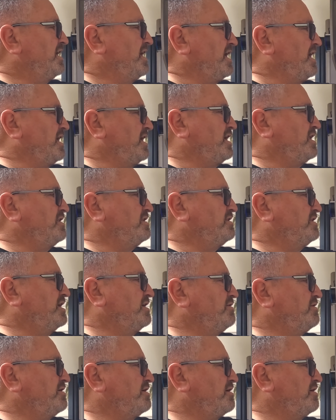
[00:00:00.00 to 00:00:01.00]
And
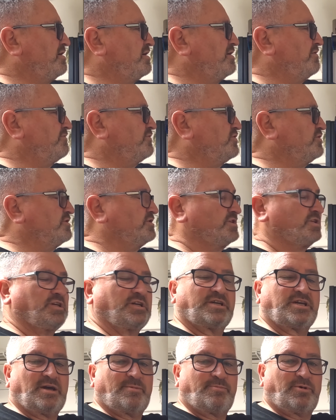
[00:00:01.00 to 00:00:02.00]
then I've got
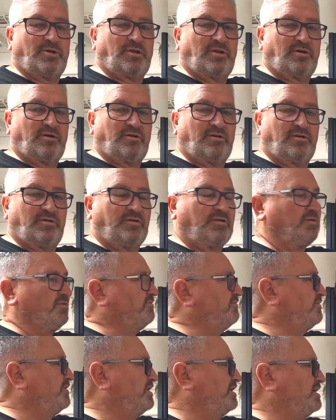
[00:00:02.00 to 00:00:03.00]
a couple
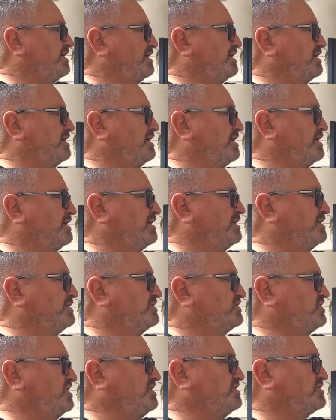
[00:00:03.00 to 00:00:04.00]
of
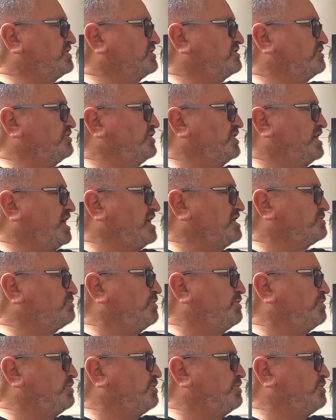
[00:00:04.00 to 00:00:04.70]
sensors on the gas